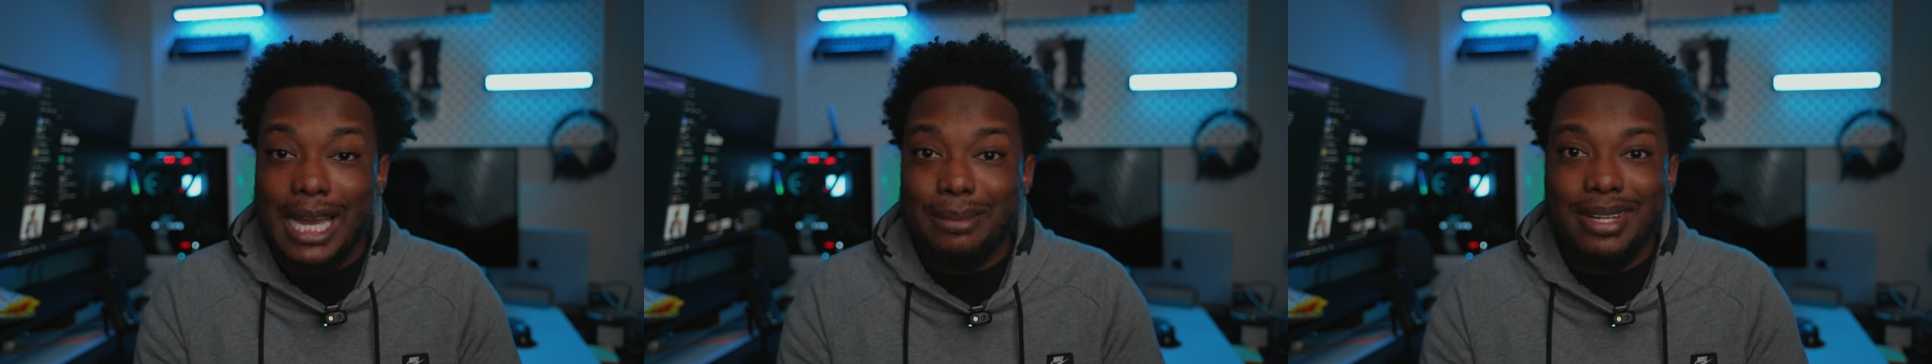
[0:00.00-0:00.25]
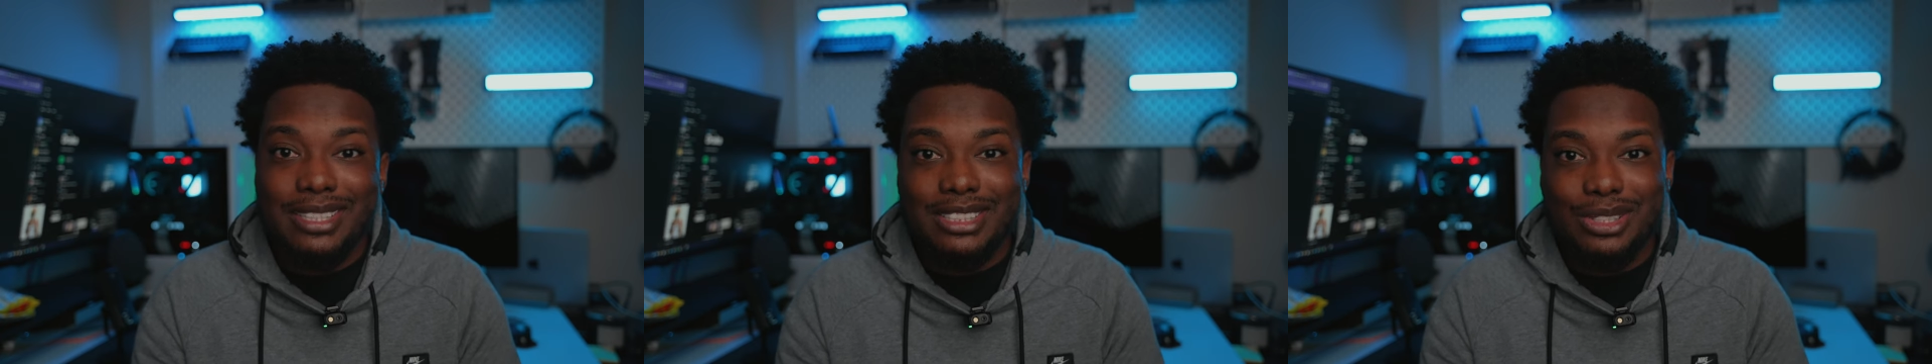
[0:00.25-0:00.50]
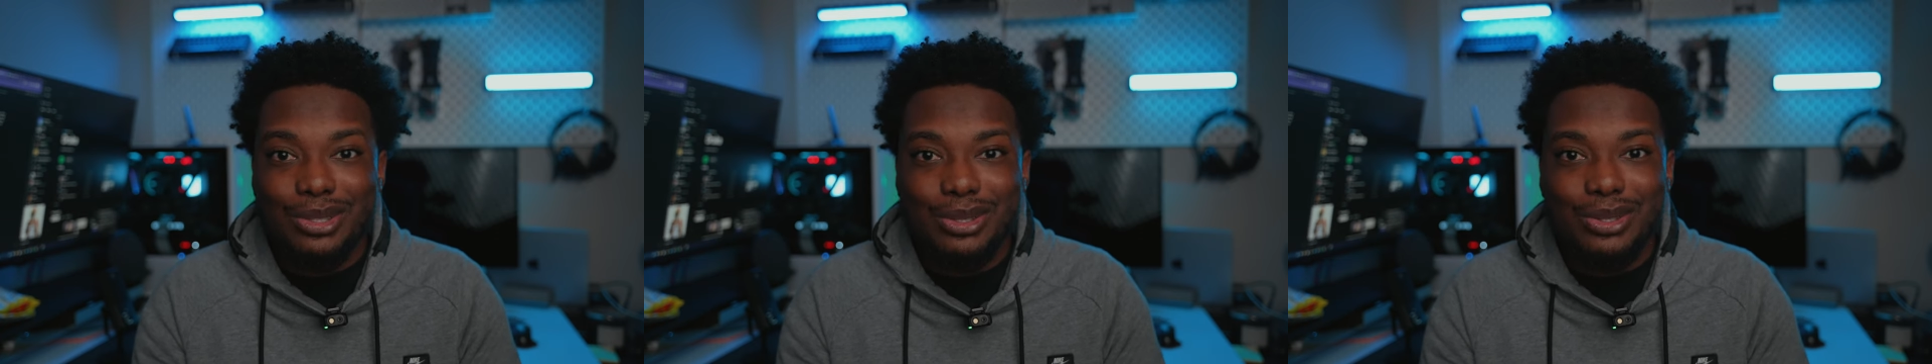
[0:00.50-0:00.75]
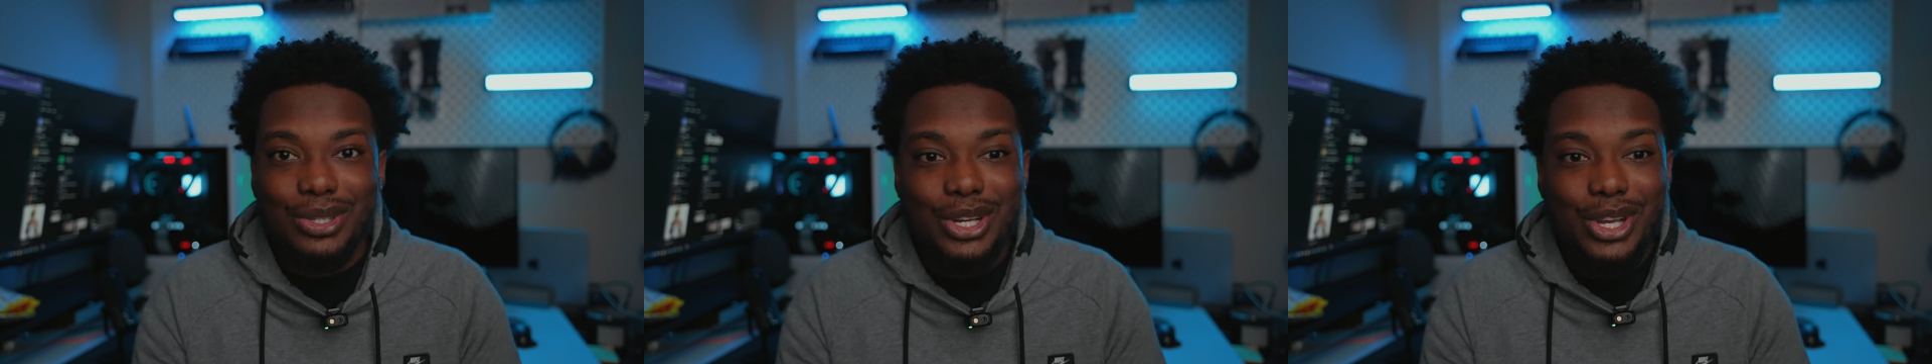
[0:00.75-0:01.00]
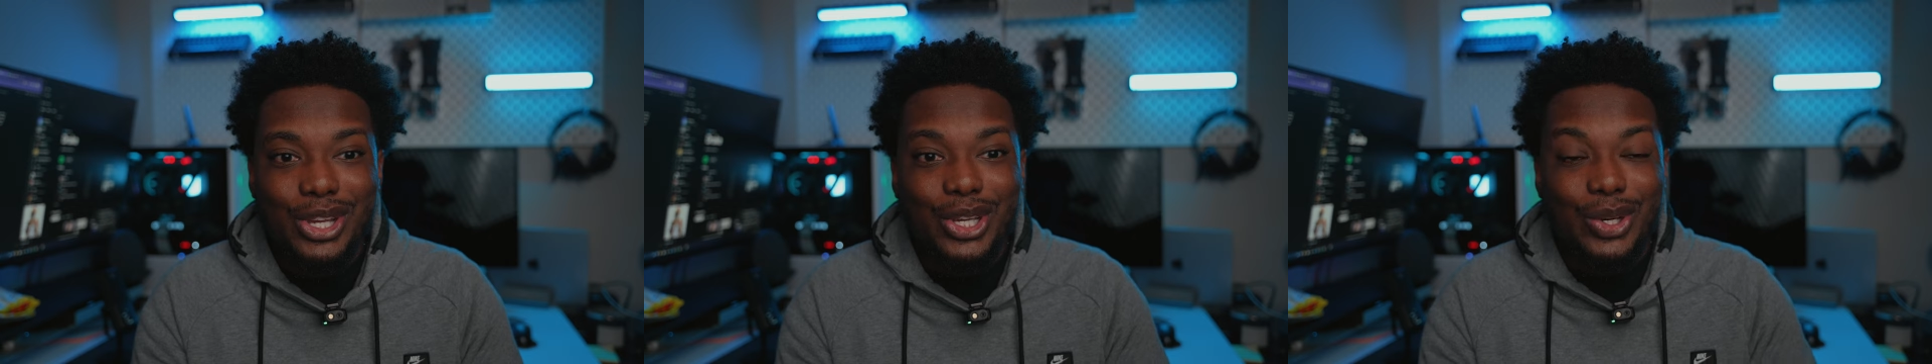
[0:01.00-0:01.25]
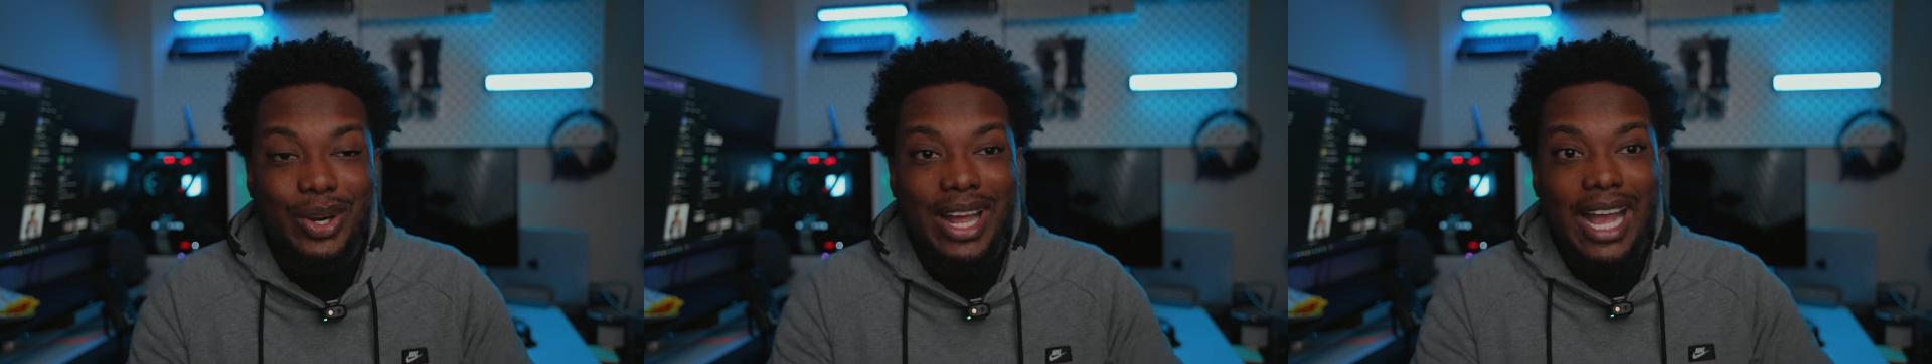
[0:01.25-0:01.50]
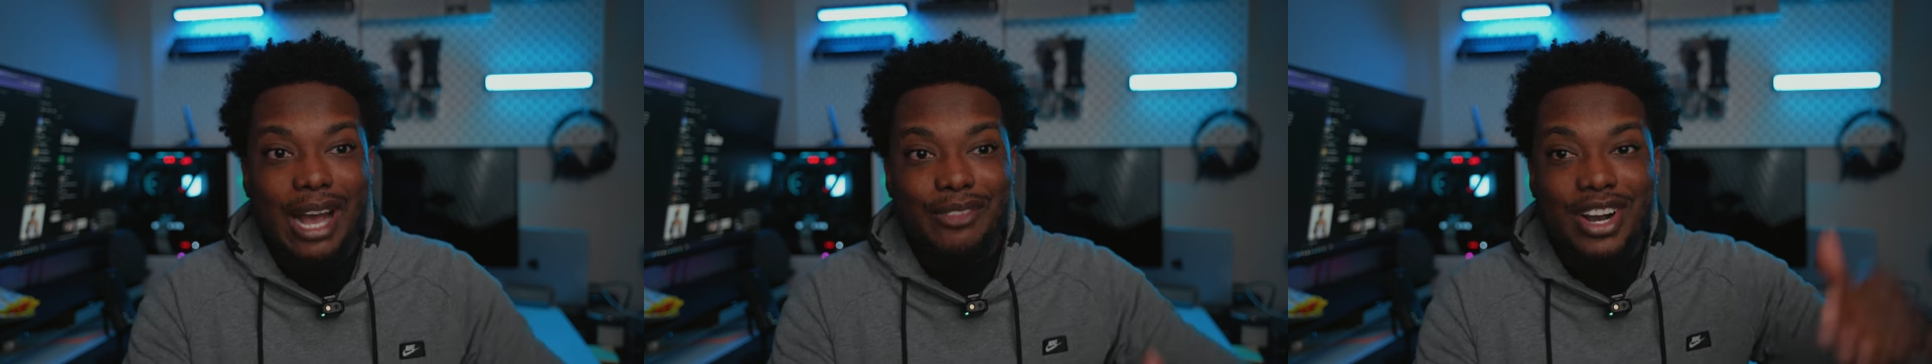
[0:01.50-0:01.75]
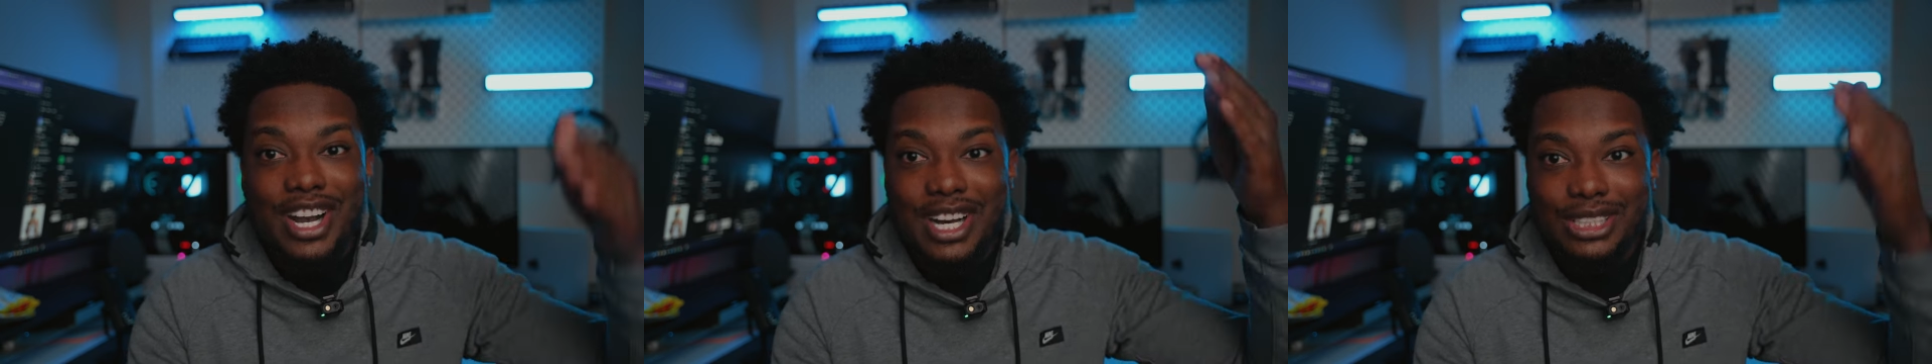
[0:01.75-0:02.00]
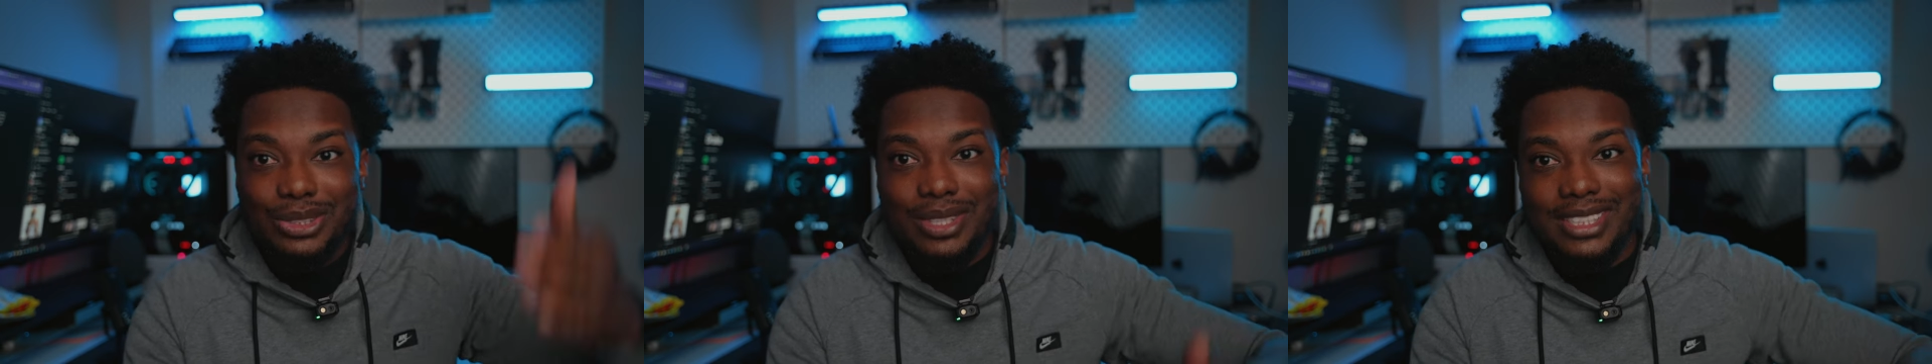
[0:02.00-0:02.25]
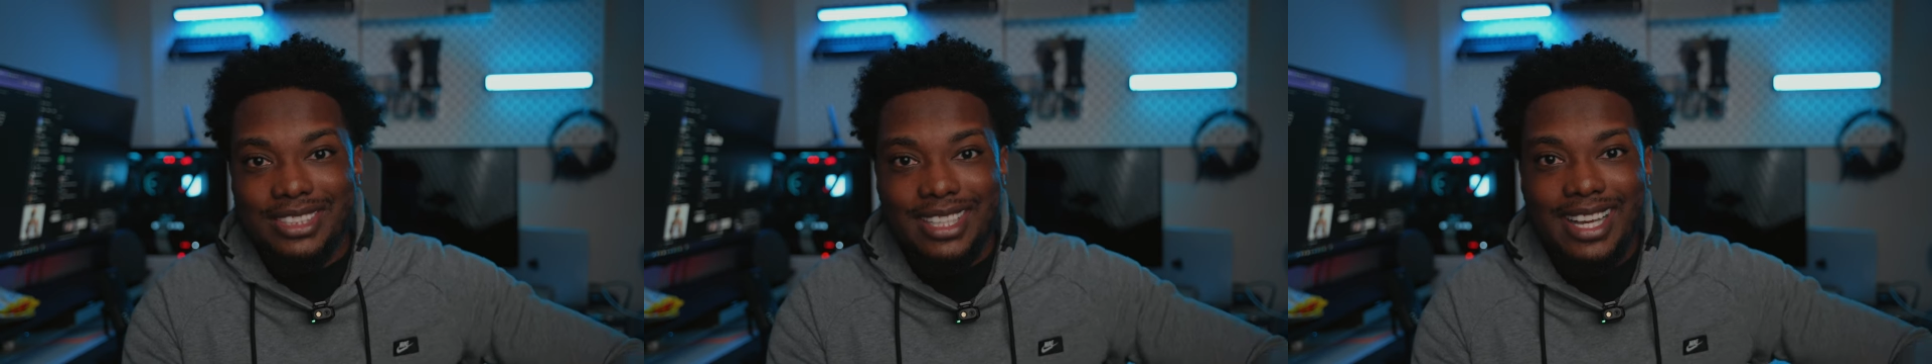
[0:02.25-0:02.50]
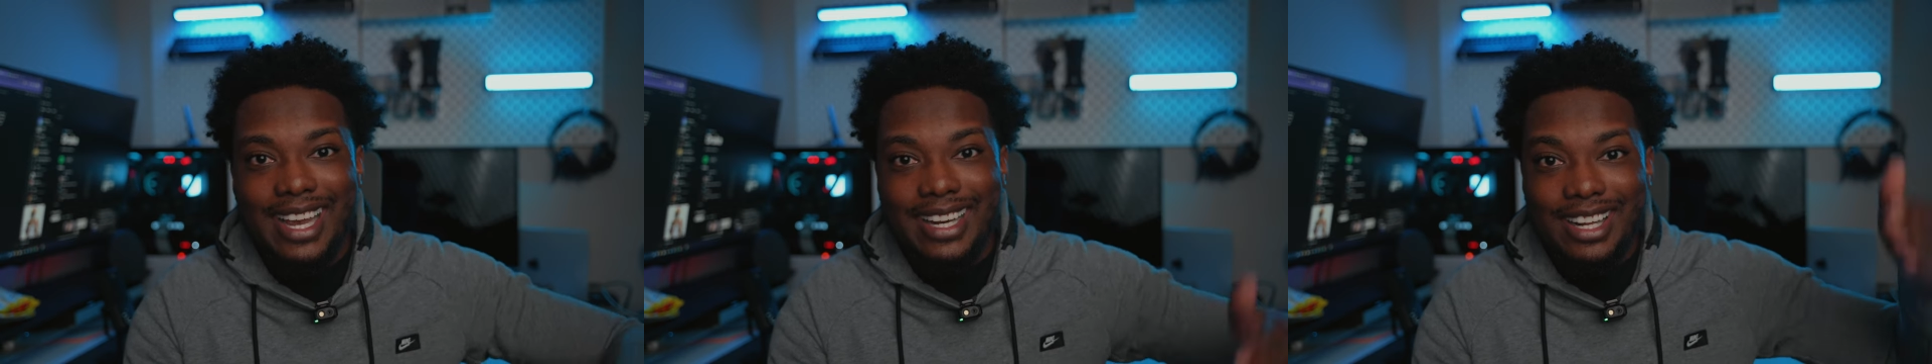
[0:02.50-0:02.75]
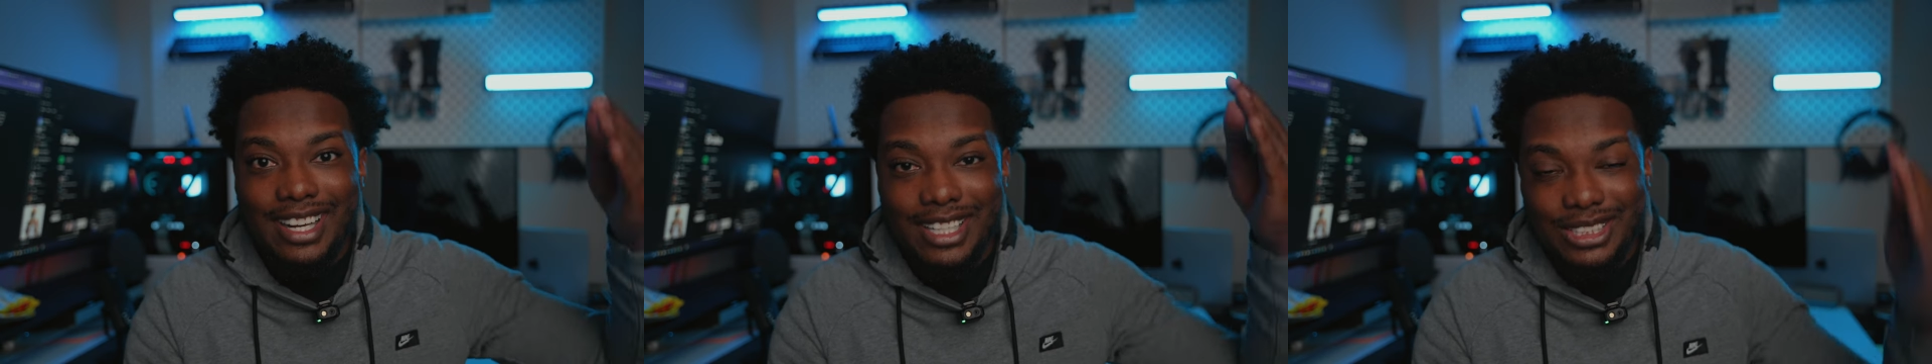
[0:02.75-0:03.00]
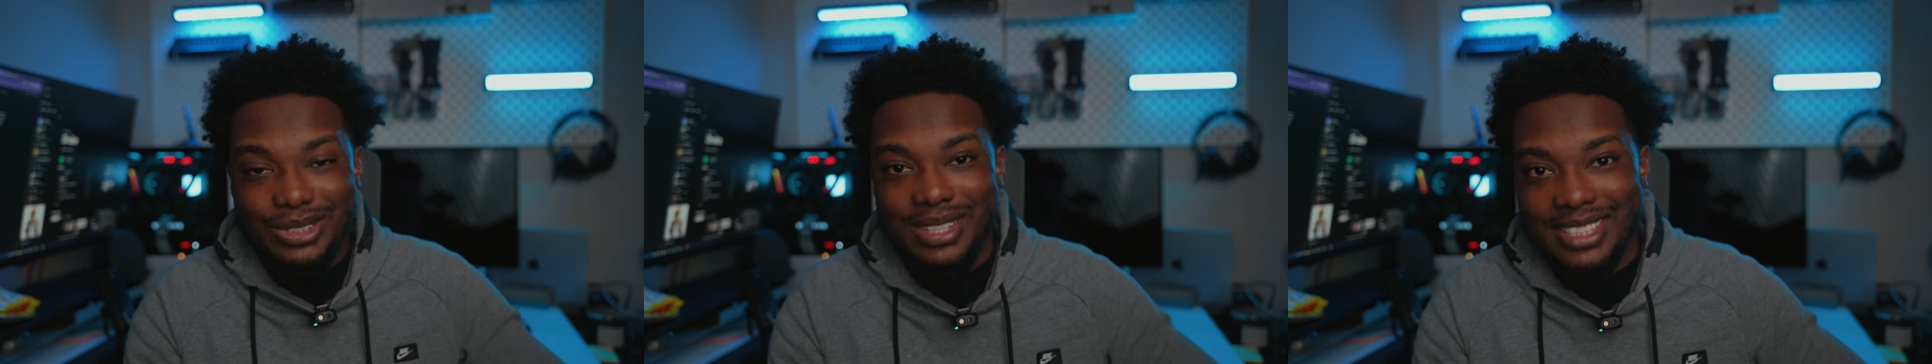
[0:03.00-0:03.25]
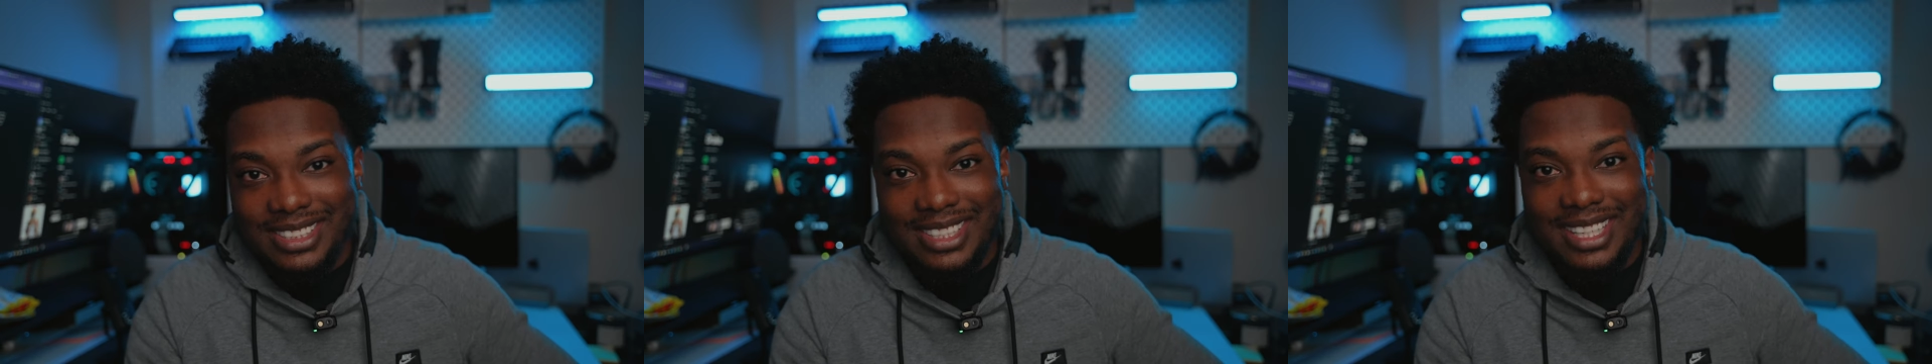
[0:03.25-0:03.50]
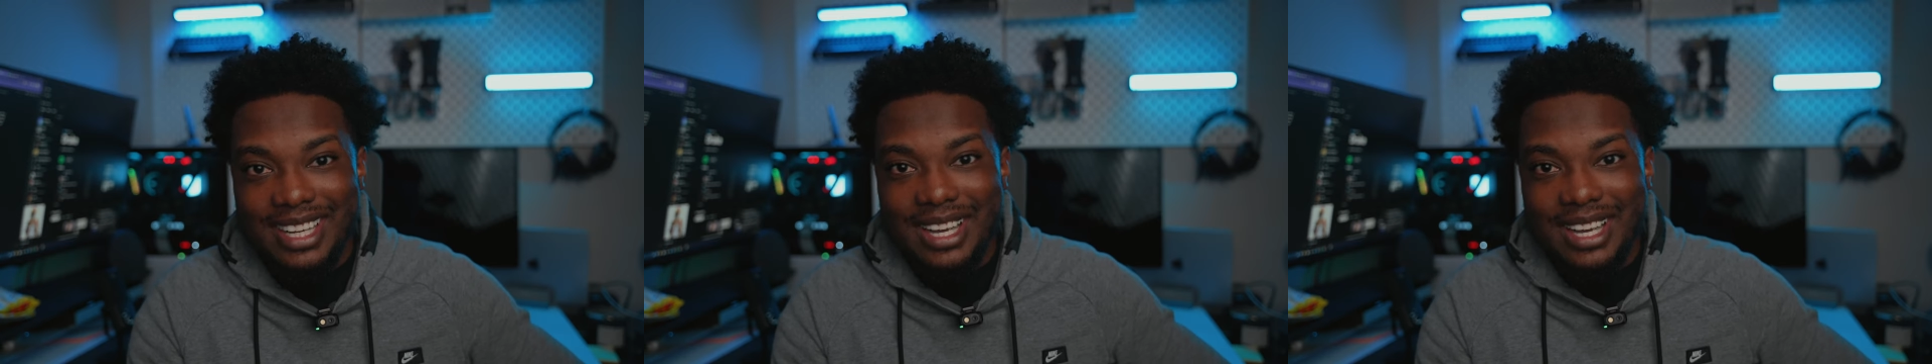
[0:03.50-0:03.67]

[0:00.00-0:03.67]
type that into Google, you're going to have hundreds and hundreds